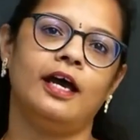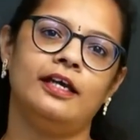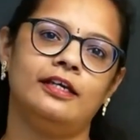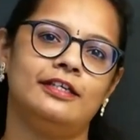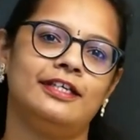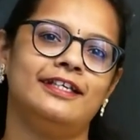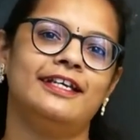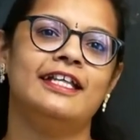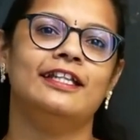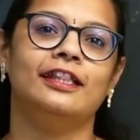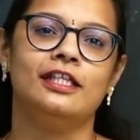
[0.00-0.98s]
Hi Andy,
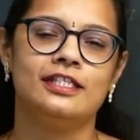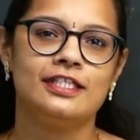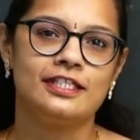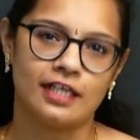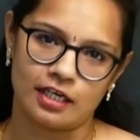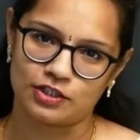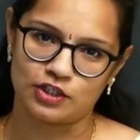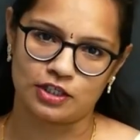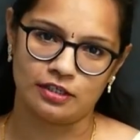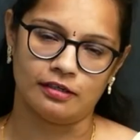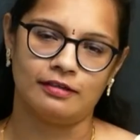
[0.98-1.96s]
this is
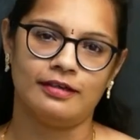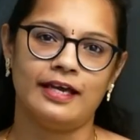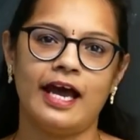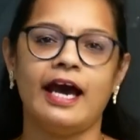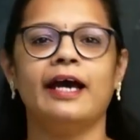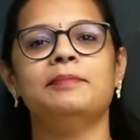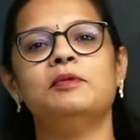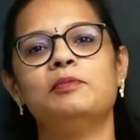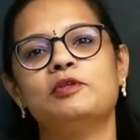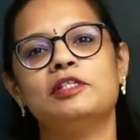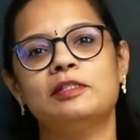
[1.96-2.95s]
Archana. I'm
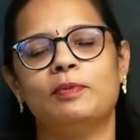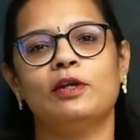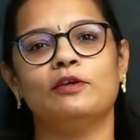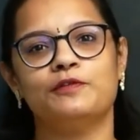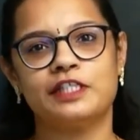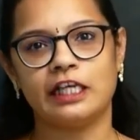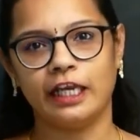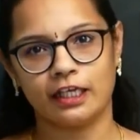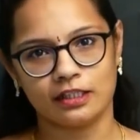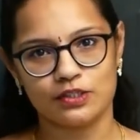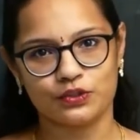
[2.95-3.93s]
the principal of
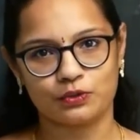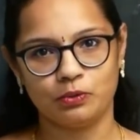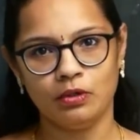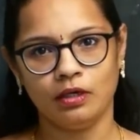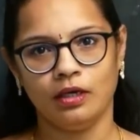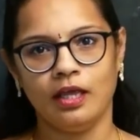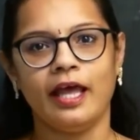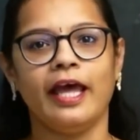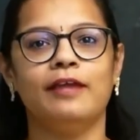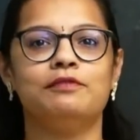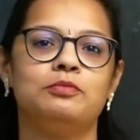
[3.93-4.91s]
Slate the School,
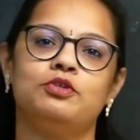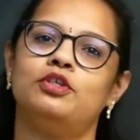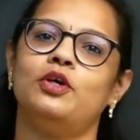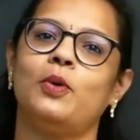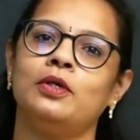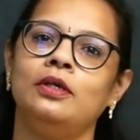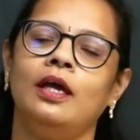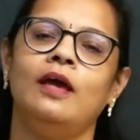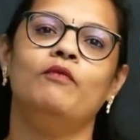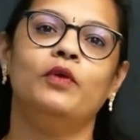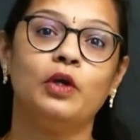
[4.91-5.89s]
and from today on,
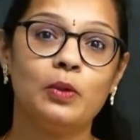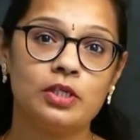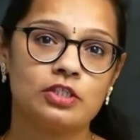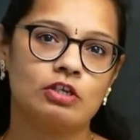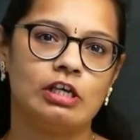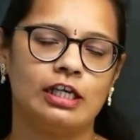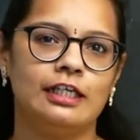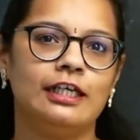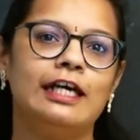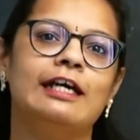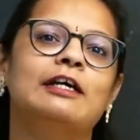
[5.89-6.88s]
we are going to
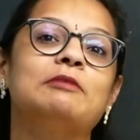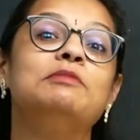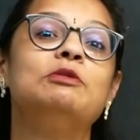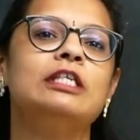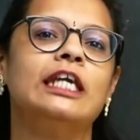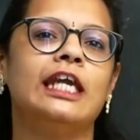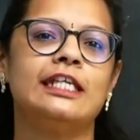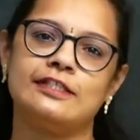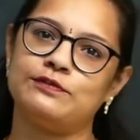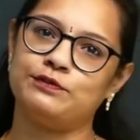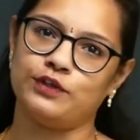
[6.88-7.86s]
learn
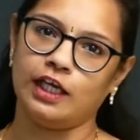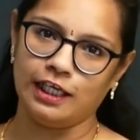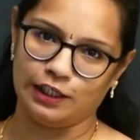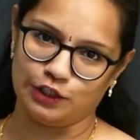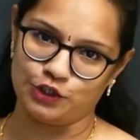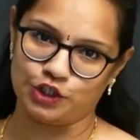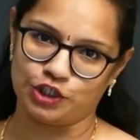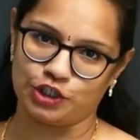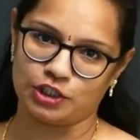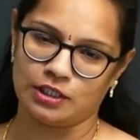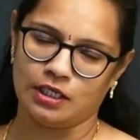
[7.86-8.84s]
communicative
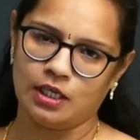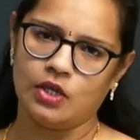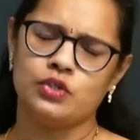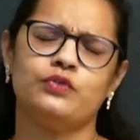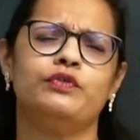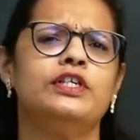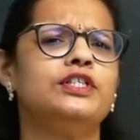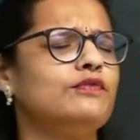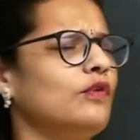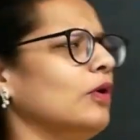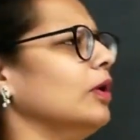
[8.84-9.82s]
English. So
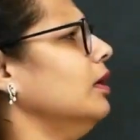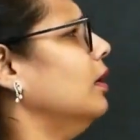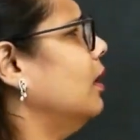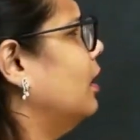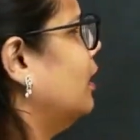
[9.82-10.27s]
first of all,